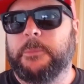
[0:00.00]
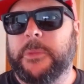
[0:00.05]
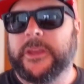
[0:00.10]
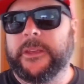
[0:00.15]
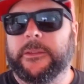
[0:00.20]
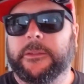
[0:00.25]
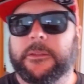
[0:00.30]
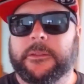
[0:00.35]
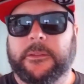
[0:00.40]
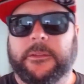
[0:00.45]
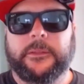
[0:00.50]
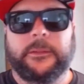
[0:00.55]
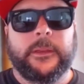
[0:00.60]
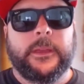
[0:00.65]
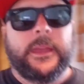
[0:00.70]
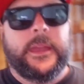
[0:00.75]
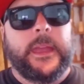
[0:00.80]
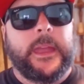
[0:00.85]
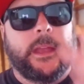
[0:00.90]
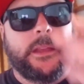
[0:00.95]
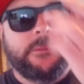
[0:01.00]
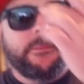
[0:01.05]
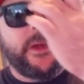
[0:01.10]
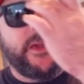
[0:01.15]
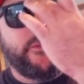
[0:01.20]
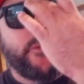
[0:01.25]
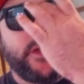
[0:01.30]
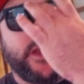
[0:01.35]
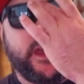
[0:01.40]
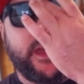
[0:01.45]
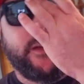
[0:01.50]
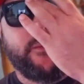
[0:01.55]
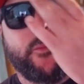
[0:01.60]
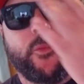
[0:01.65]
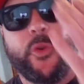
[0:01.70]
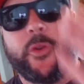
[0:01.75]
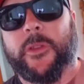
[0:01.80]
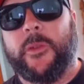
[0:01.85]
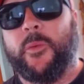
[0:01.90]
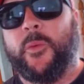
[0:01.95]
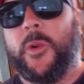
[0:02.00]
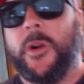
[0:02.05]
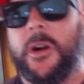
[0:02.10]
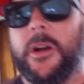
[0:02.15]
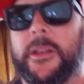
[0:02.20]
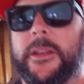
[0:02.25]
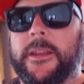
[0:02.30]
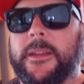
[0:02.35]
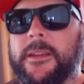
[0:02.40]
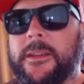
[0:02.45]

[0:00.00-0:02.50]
business. And you might want to have more than one.